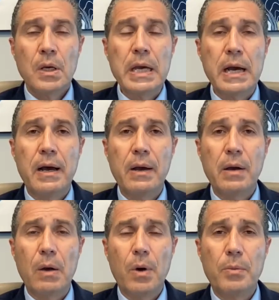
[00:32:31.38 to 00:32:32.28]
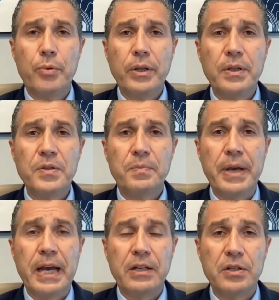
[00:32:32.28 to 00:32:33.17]
Yeah, I, I want to bring this
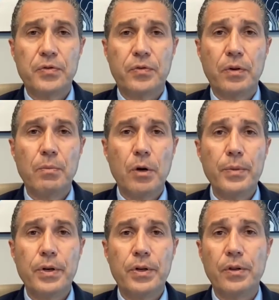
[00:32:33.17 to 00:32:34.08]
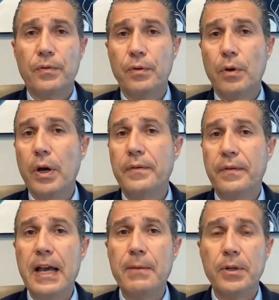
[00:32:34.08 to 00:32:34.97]
back just for a moment to the Floyd
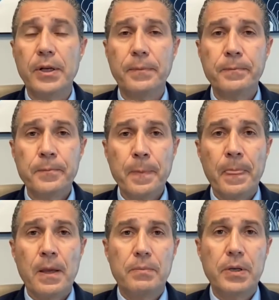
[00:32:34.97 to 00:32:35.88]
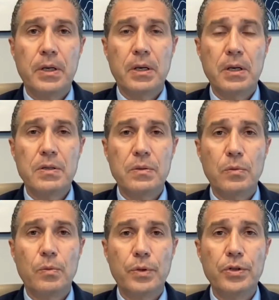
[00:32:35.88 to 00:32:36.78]
family, because
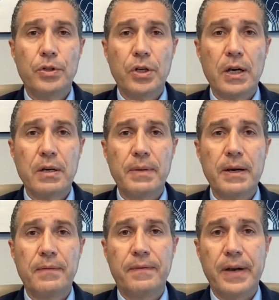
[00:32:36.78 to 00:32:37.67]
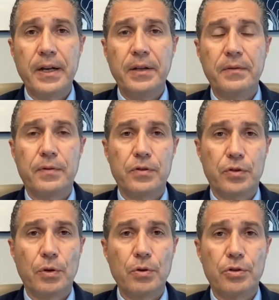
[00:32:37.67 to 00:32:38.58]
when you talk about fighting for
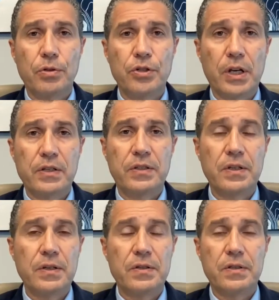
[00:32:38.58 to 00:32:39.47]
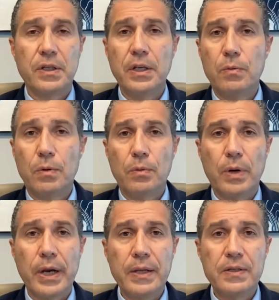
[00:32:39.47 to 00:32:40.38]
social justice, equal
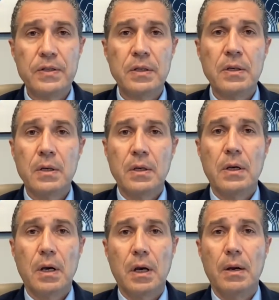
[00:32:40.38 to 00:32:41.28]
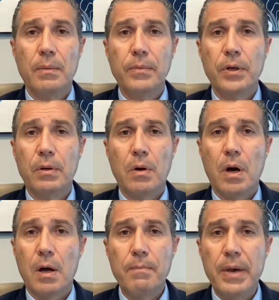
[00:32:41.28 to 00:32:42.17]
rights, um, you know,
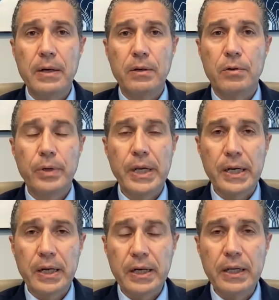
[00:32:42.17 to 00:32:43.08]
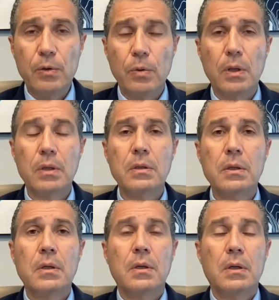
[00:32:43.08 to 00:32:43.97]
all men created equal,
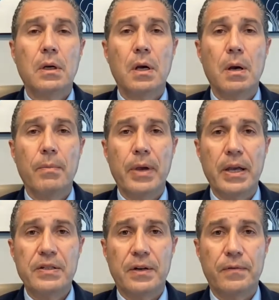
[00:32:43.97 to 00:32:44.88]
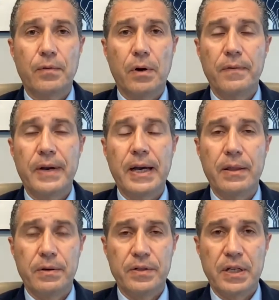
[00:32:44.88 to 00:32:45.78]
um, as our
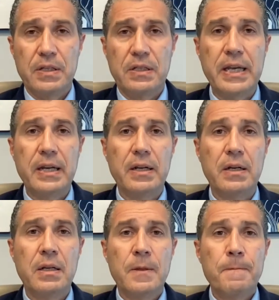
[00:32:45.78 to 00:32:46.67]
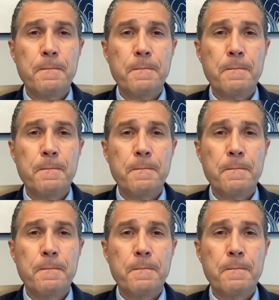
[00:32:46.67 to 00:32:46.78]
forefathers had stated.